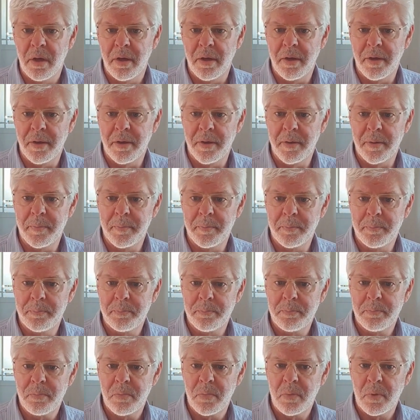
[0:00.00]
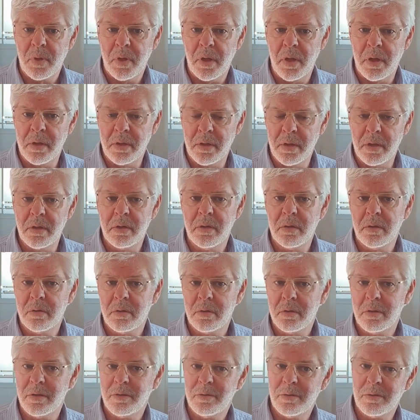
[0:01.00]
And then,
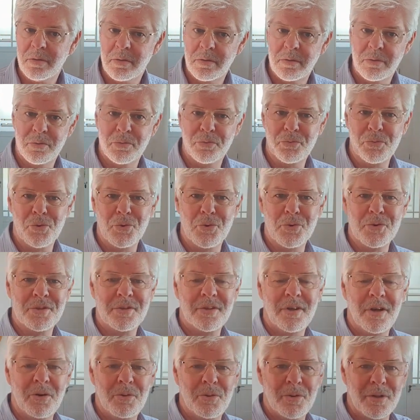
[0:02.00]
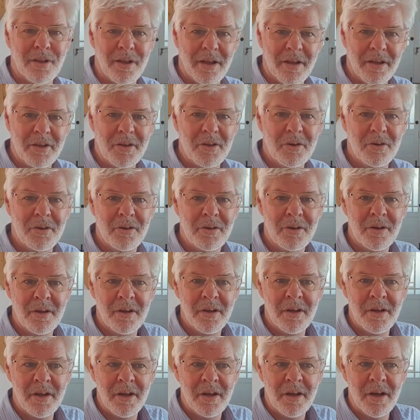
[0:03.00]
of course, I would like
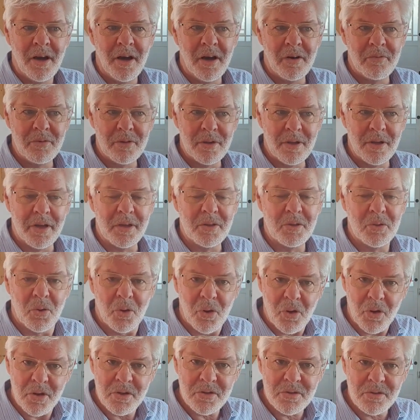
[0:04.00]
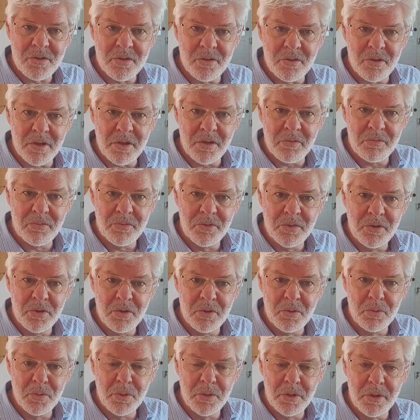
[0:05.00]
to ask you if
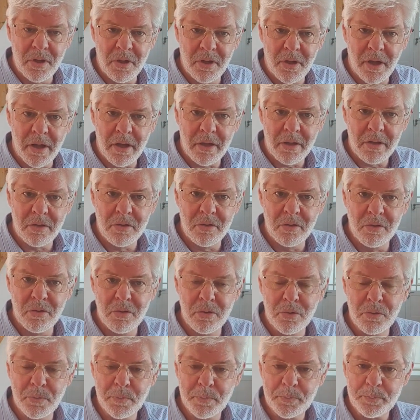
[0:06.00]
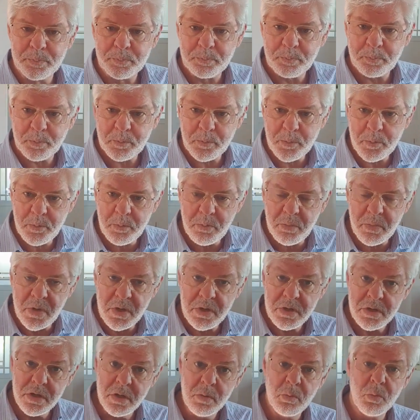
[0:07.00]
you would like to
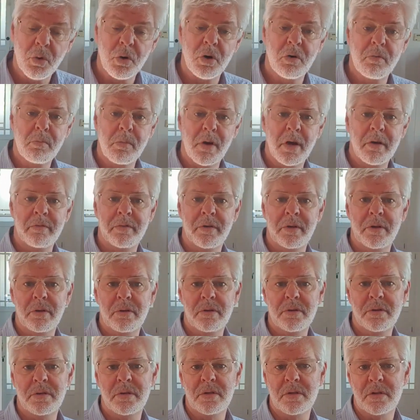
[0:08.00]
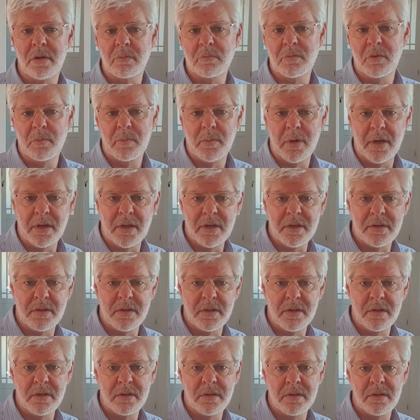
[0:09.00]
see more of my videos, see some of my
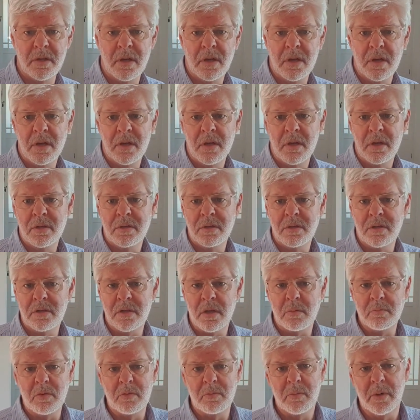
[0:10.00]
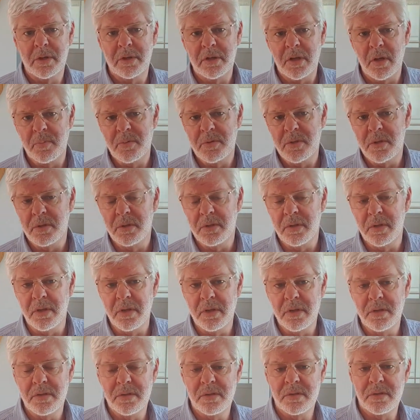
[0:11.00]
listings, see some of my tips and
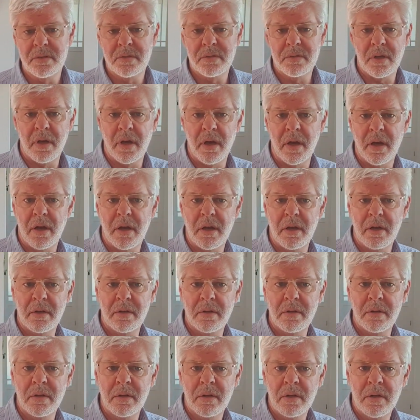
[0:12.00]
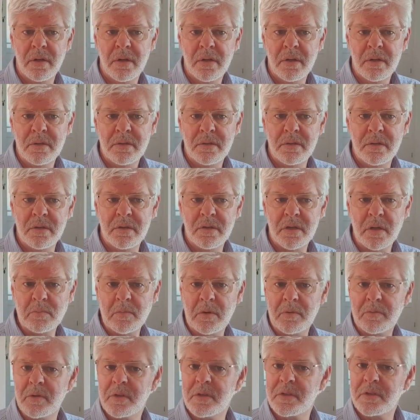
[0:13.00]
tricks, and see some
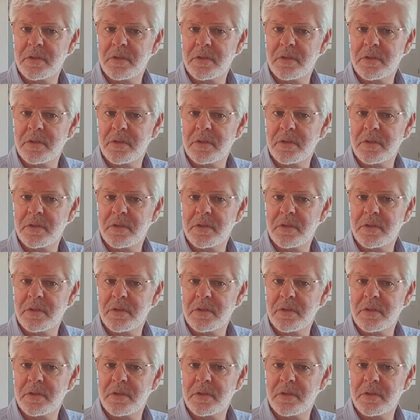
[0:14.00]
of the